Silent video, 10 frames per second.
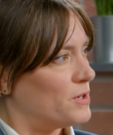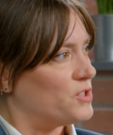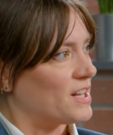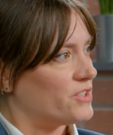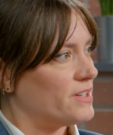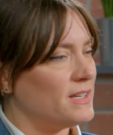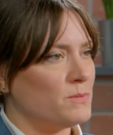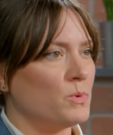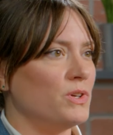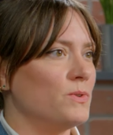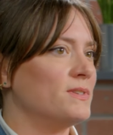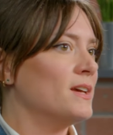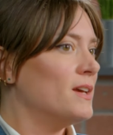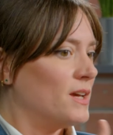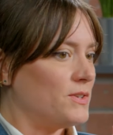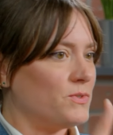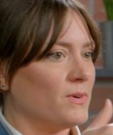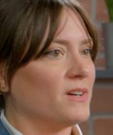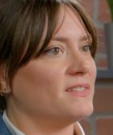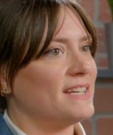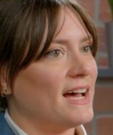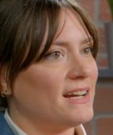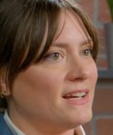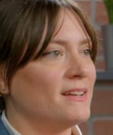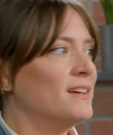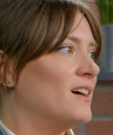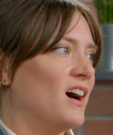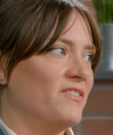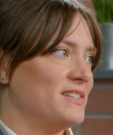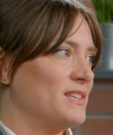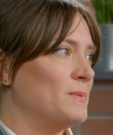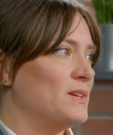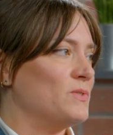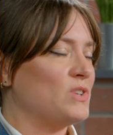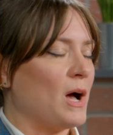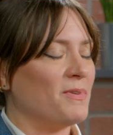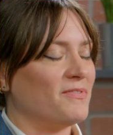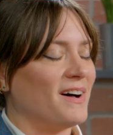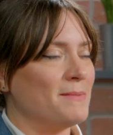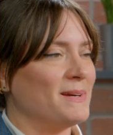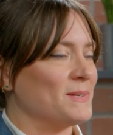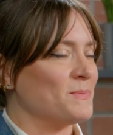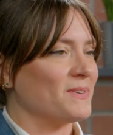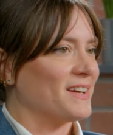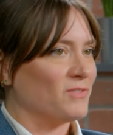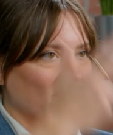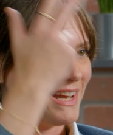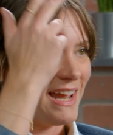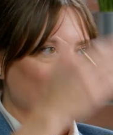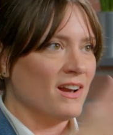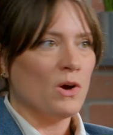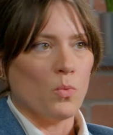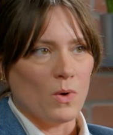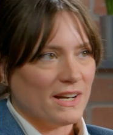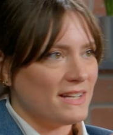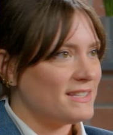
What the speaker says: projections is we'll use historical data. Obviously, we use Shopify because we're like looking at what did